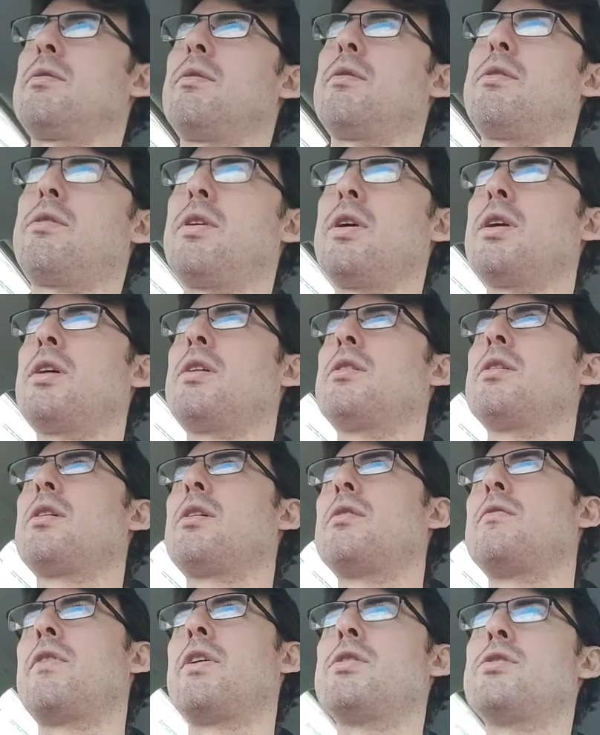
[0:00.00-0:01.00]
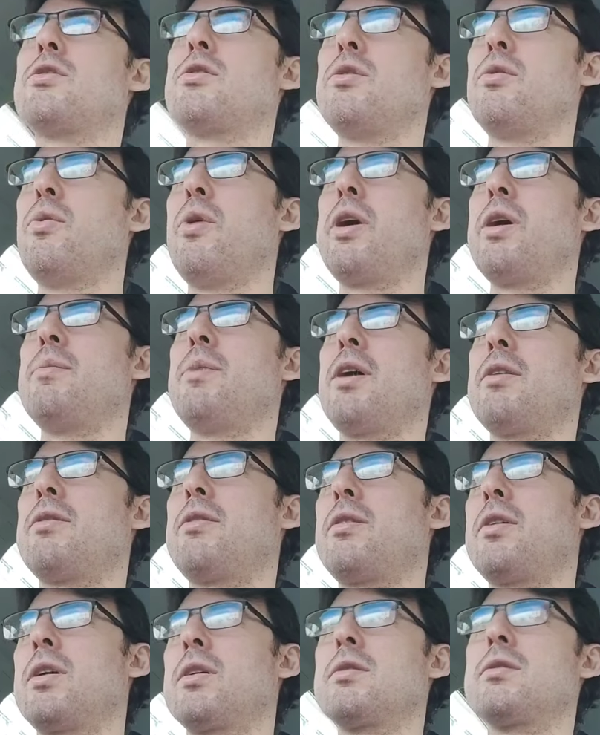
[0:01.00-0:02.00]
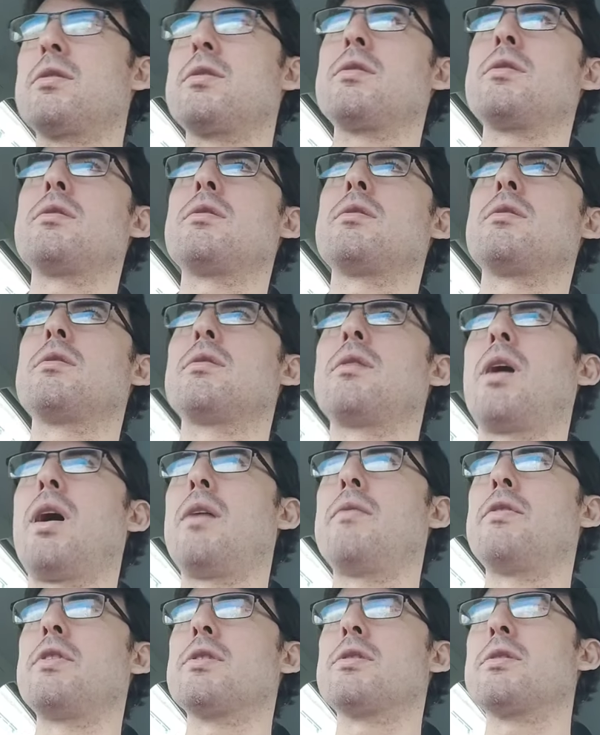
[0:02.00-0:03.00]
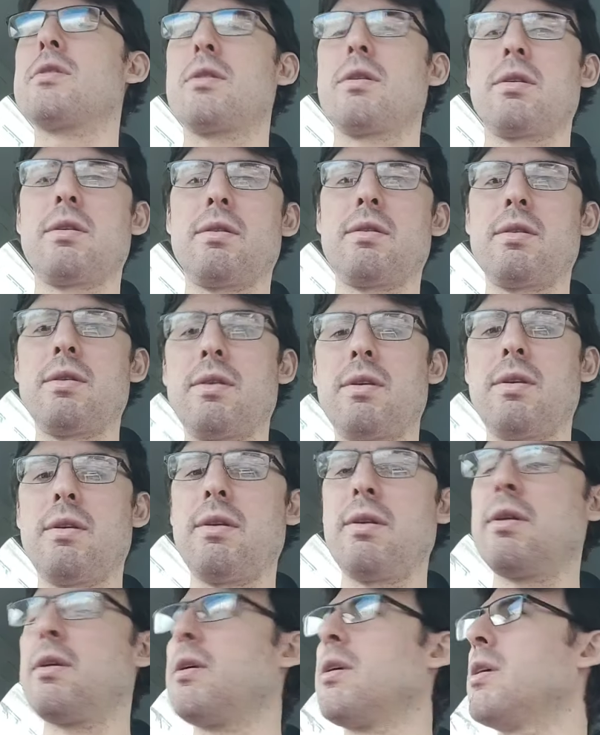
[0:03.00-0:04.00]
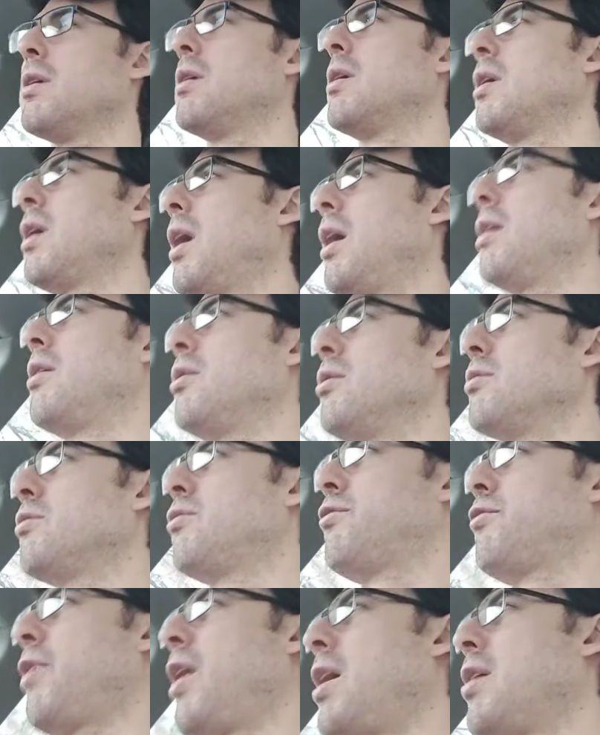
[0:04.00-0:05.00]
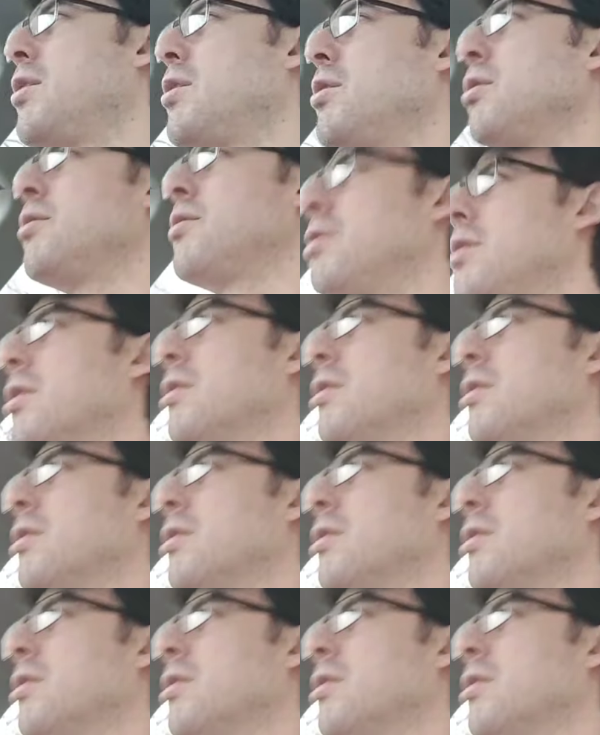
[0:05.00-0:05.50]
think in the conventional way about things, obviously. I don't follow